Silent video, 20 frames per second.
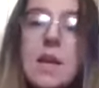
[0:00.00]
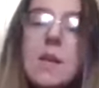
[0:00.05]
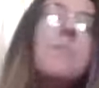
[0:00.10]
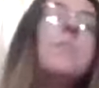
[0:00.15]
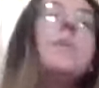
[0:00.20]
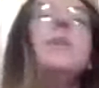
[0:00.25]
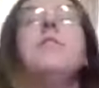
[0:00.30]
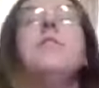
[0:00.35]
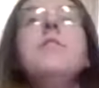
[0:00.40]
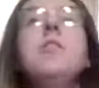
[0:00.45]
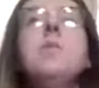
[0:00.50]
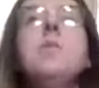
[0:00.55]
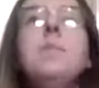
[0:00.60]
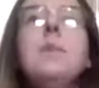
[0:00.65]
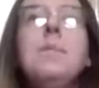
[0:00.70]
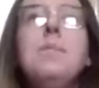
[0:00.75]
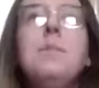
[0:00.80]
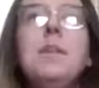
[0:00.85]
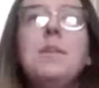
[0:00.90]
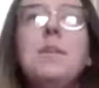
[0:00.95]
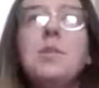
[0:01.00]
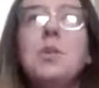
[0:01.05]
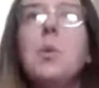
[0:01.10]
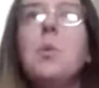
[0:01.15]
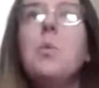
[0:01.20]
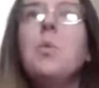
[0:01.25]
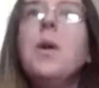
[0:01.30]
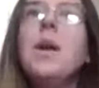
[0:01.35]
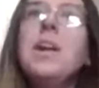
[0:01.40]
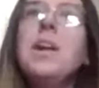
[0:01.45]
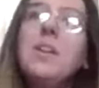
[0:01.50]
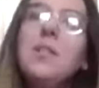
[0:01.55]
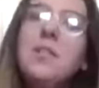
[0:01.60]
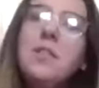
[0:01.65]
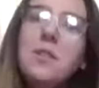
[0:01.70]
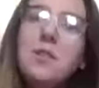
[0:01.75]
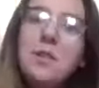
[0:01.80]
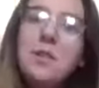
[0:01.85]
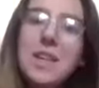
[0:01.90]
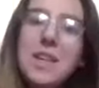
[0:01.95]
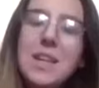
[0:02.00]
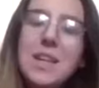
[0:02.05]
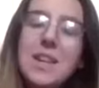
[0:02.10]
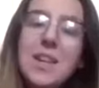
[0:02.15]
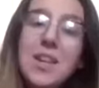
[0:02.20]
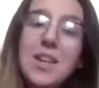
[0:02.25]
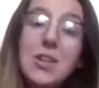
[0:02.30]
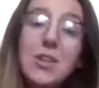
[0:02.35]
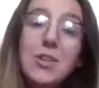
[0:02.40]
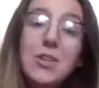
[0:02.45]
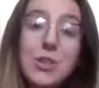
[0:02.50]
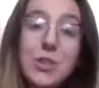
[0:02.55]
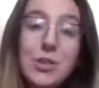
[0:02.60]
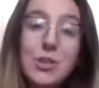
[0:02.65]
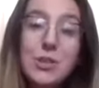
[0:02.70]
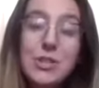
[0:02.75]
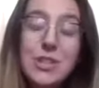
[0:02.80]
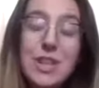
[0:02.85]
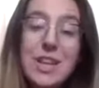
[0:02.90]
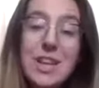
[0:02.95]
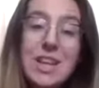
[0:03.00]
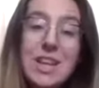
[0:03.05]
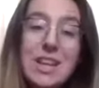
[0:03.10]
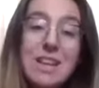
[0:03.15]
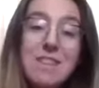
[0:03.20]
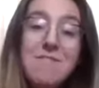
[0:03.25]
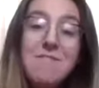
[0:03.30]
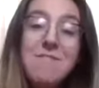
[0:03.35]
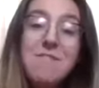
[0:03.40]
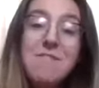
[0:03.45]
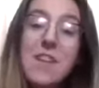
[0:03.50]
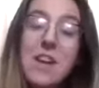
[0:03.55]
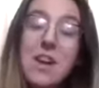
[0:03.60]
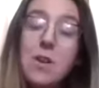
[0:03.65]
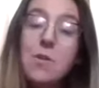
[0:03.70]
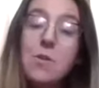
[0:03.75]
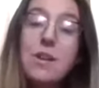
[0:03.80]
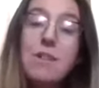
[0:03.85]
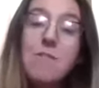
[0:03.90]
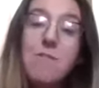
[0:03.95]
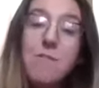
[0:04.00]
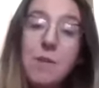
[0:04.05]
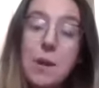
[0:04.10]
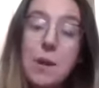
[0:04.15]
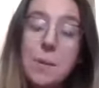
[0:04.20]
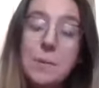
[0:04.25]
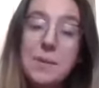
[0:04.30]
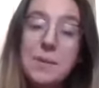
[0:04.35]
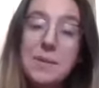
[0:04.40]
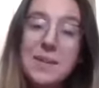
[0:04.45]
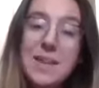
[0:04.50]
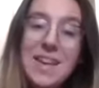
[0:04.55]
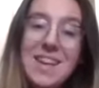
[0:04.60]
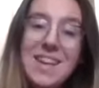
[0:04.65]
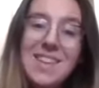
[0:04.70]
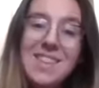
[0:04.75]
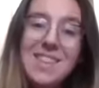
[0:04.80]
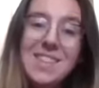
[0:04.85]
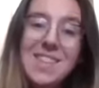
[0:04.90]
But if your baby is regularly nursing very frequently,